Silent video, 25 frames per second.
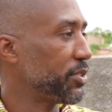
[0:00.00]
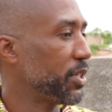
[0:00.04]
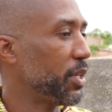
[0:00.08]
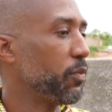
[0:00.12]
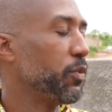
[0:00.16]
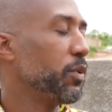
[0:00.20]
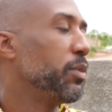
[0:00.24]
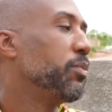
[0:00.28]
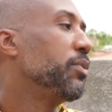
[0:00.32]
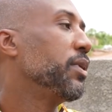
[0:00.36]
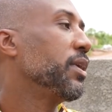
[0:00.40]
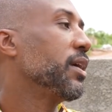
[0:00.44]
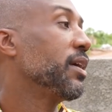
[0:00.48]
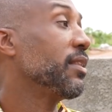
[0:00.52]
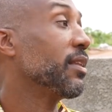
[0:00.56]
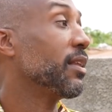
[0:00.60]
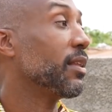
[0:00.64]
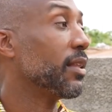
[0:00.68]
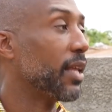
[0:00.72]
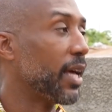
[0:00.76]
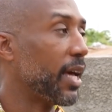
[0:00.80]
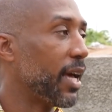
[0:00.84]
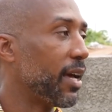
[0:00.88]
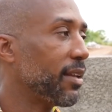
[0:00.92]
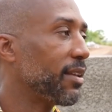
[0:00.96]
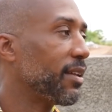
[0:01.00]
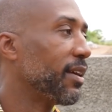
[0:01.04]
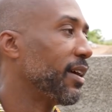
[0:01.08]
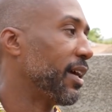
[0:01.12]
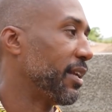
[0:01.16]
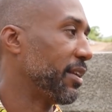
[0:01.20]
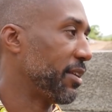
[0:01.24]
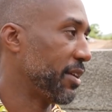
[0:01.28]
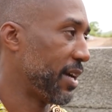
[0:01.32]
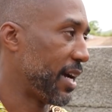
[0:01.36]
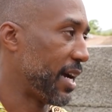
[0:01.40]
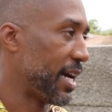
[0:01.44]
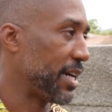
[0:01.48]
and we bring in the land
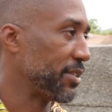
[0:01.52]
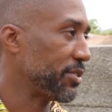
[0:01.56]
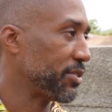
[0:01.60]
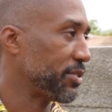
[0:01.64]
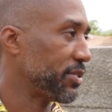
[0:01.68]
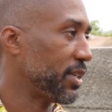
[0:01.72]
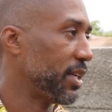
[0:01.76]
and cash,